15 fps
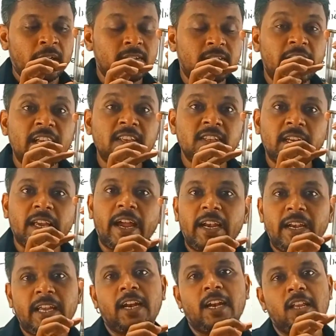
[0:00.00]
change in
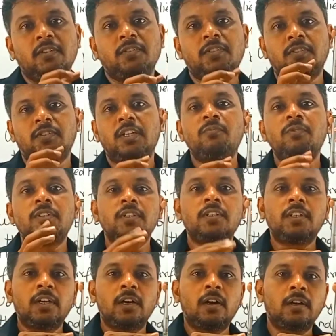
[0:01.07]
kinetic energy of the system, which in
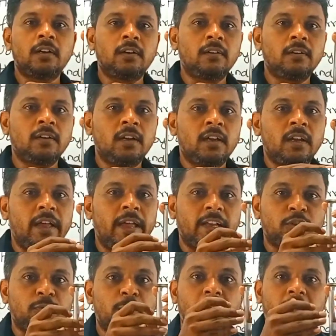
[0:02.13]
turn
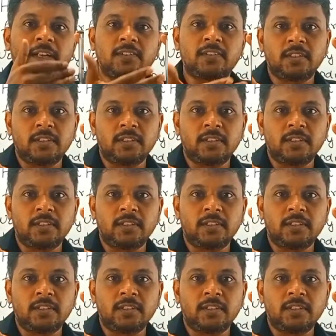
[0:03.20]
expands.